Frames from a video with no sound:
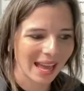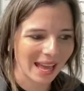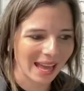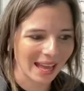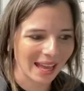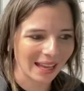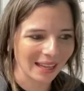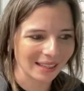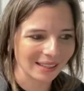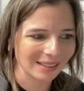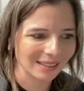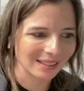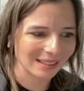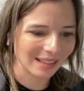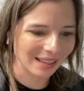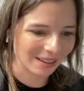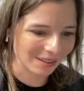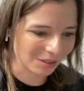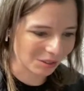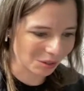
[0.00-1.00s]
And
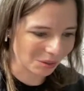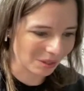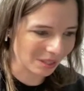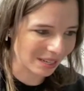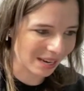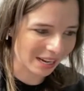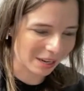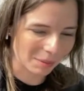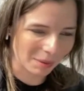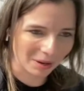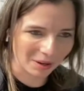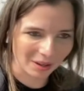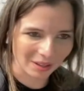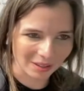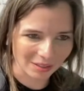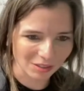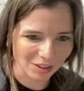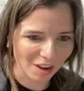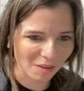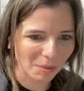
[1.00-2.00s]
they were doing the documentary
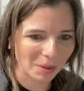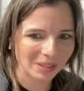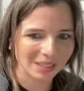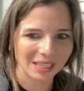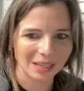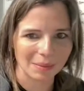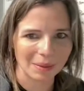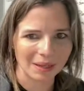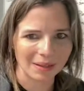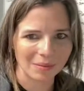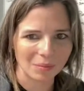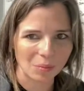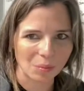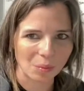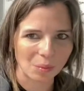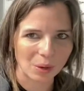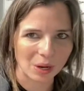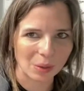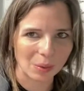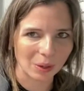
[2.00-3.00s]
on the softball team, and
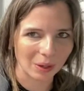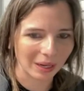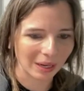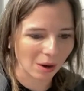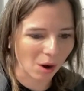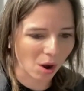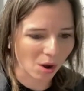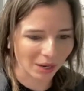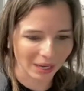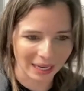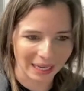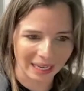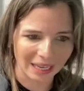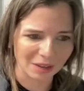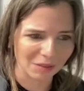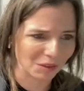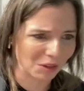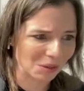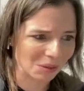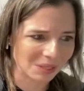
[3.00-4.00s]
we were all getting
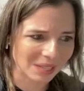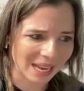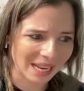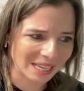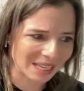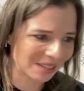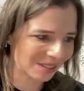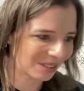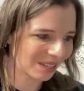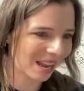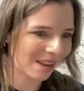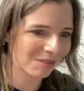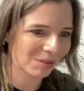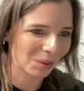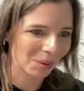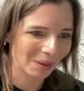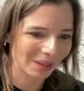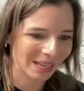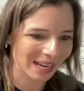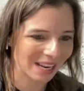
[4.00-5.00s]
interviewed 10 years after
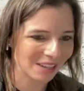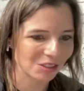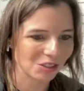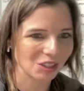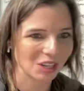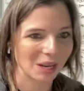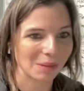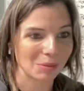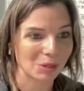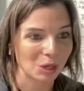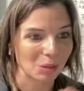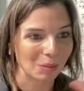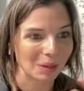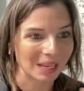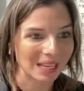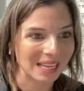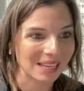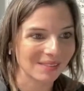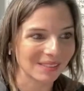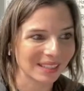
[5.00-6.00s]
we won the national championship.
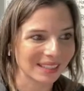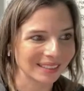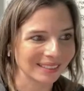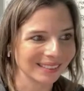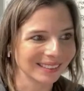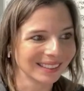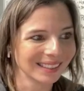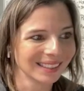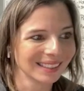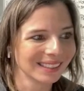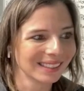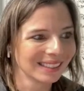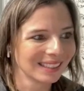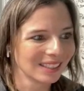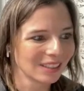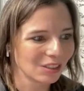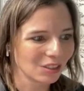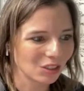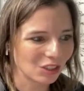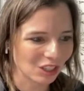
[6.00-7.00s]
But even
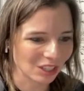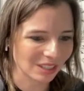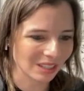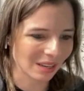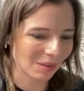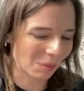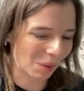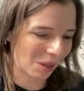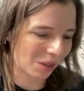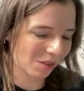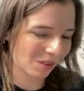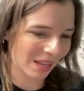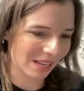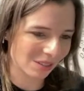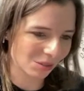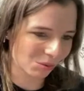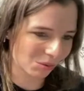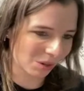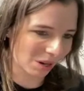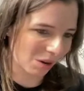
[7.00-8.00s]
just whether
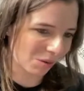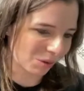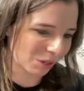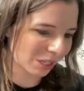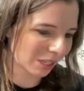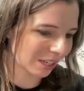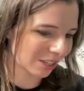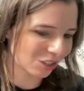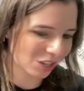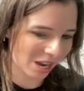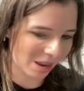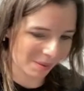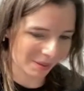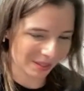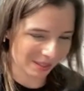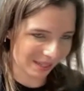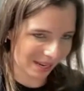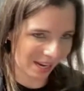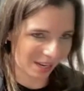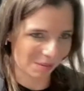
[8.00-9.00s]
that's a really good job on
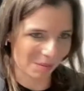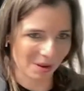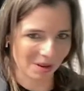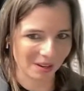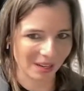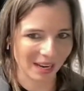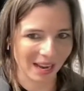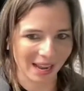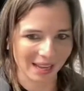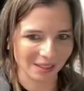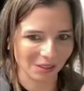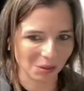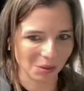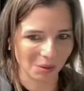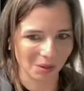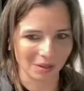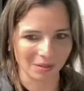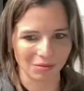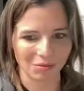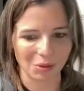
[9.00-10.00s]
the documentary guys
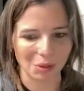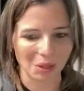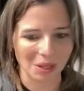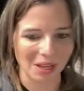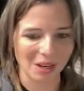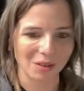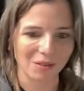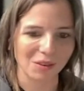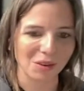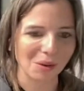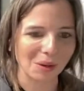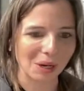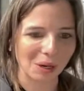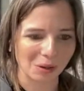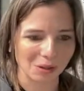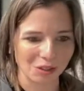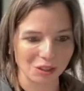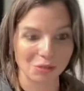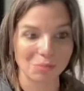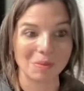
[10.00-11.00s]
who are doing the interviewing
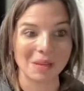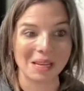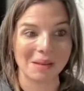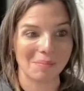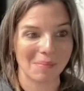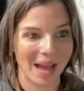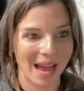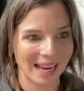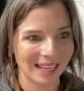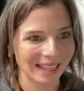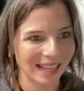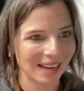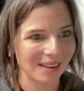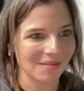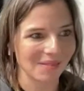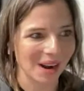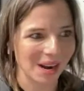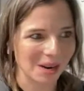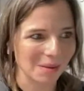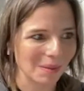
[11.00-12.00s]
or just being back in that
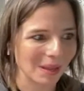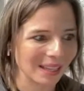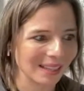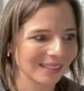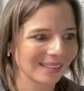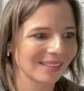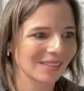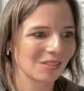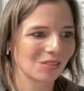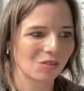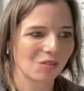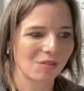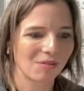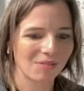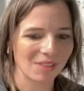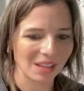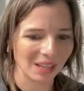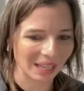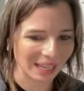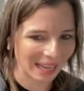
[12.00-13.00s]
environment,
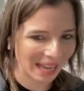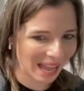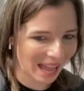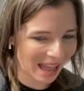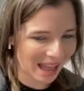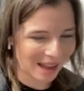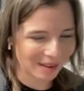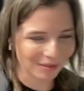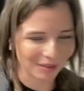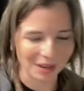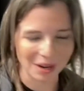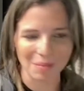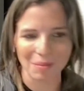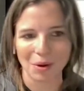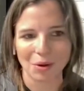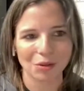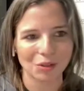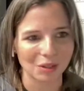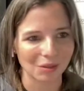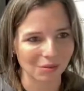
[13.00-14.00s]
feeling every
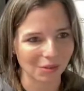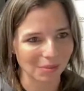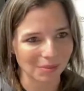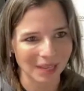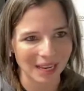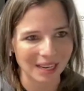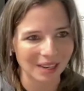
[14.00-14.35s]
emotion from